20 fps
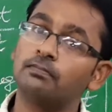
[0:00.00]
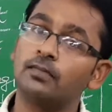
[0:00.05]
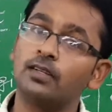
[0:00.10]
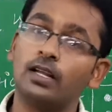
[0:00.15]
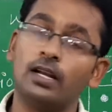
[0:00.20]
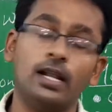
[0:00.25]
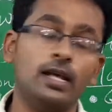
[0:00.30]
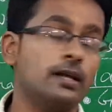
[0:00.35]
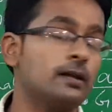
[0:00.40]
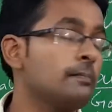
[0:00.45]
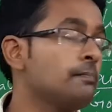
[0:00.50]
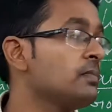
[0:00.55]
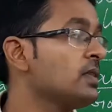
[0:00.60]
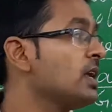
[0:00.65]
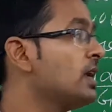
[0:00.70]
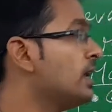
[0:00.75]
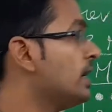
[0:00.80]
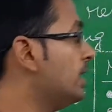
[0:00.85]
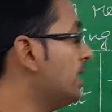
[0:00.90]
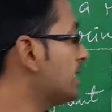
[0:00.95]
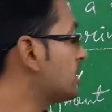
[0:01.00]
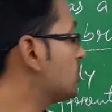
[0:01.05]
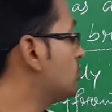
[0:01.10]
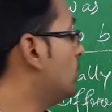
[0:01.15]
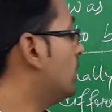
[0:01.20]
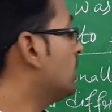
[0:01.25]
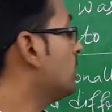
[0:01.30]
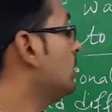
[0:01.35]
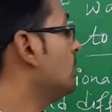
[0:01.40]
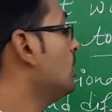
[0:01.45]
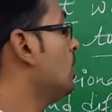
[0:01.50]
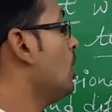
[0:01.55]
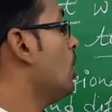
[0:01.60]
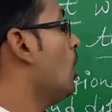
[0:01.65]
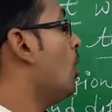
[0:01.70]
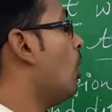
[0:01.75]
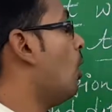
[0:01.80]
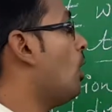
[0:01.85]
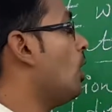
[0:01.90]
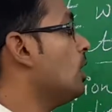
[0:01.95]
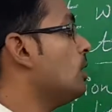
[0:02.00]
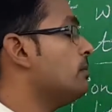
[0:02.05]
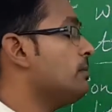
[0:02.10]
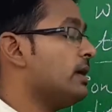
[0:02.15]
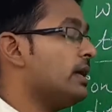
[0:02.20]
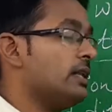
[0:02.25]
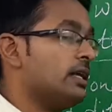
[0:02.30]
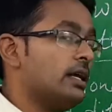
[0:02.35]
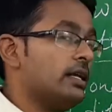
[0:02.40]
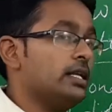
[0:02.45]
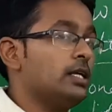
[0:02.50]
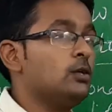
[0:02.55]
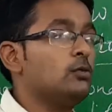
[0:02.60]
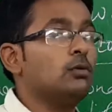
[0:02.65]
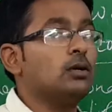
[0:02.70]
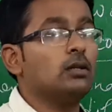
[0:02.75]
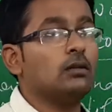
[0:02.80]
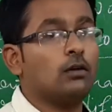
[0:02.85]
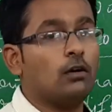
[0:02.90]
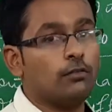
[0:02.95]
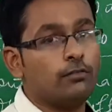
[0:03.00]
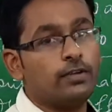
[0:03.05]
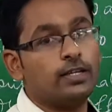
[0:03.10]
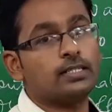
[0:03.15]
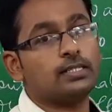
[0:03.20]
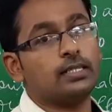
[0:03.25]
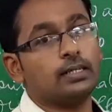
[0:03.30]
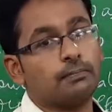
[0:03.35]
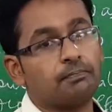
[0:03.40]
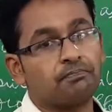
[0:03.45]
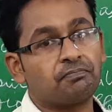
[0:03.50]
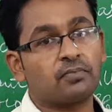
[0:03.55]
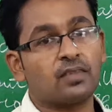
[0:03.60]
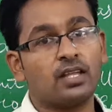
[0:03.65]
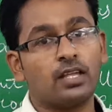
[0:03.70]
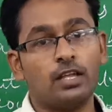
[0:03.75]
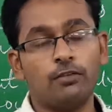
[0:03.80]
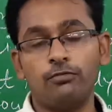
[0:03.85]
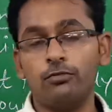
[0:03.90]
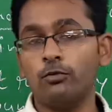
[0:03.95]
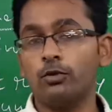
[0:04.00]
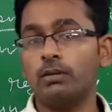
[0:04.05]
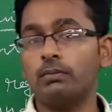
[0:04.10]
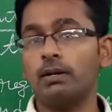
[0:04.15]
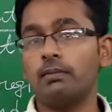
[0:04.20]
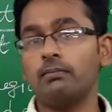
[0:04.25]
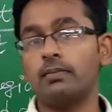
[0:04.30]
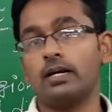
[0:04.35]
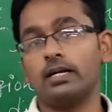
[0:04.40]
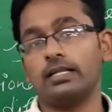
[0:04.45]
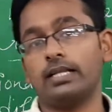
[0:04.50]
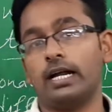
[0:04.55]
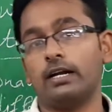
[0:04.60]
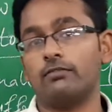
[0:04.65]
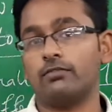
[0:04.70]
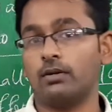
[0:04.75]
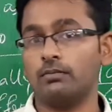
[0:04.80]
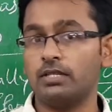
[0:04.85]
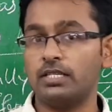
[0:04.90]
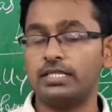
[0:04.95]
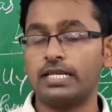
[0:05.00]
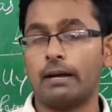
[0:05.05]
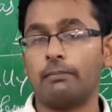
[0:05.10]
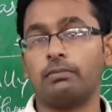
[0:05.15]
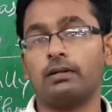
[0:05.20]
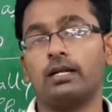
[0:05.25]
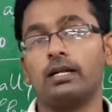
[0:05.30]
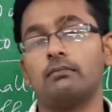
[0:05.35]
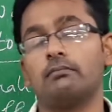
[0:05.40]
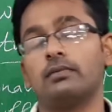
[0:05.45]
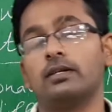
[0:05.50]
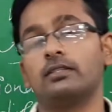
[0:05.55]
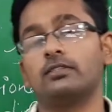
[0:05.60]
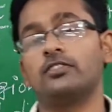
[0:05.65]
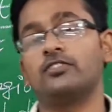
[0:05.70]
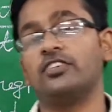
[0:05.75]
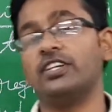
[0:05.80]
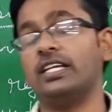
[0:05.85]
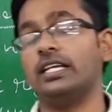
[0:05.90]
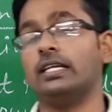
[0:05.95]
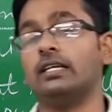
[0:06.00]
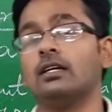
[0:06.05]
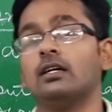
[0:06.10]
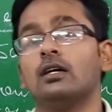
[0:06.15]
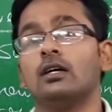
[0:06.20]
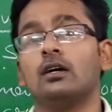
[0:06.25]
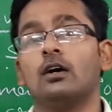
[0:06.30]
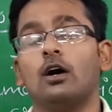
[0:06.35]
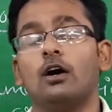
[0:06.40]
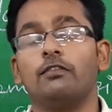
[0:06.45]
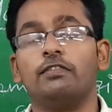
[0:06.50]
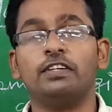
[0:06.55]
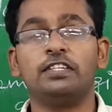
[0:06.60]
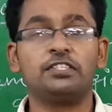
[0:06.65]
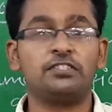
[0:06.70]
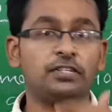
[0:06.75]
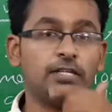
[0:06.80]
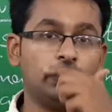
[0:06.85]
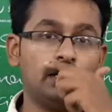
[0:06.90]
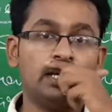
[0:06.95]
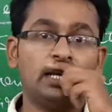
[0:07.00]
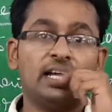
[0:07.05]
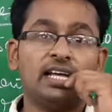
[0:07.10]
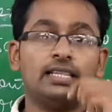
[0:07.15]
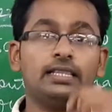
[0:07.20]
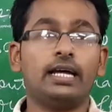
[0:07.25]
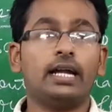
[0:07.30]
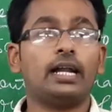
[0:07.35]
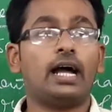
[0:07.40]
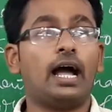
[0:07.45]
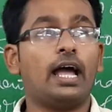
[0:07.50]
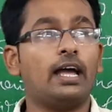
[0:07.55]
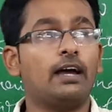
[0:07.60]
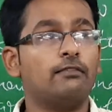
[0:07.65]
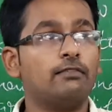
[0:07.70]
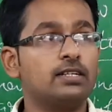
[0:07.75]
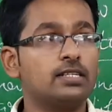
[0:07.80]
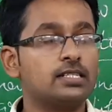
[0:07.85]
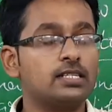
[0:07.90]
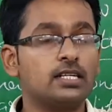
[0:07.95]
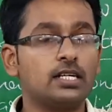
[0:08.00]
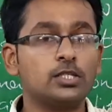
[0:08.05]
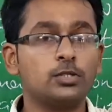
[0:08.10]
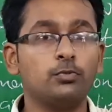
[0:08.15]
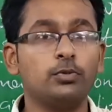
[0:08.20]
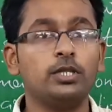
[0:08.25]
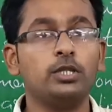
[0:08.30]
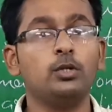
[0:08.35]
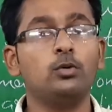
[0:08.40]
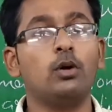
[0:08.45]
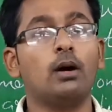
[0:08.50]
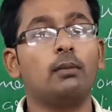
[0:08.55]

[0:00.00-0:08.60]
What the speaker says: Clear? Next one, all men are equal. Obviously, If you remember that from the chapter number 3 of history, that I have discussed with you